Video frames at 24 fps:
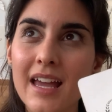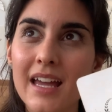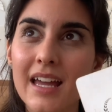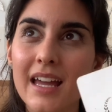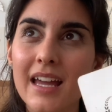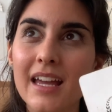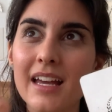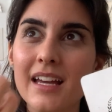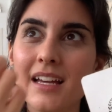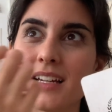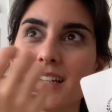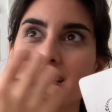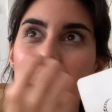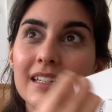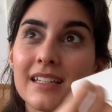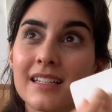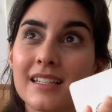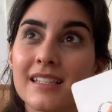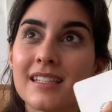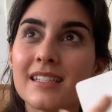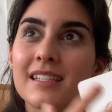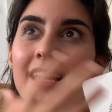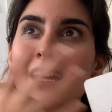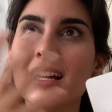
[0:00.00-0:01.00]
And in a
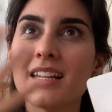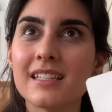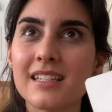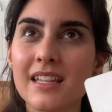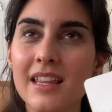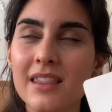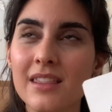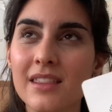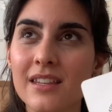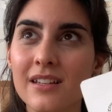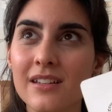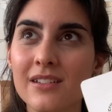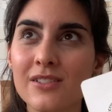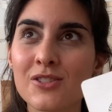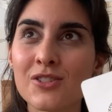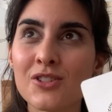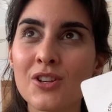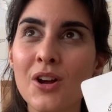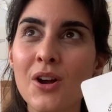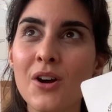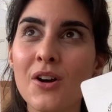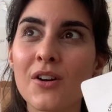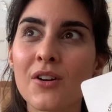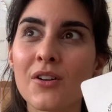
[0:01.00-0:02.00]
sense, in the
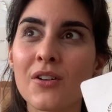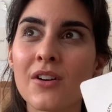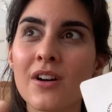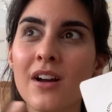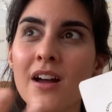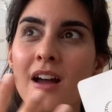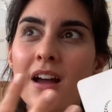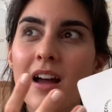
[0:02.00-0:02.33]
show,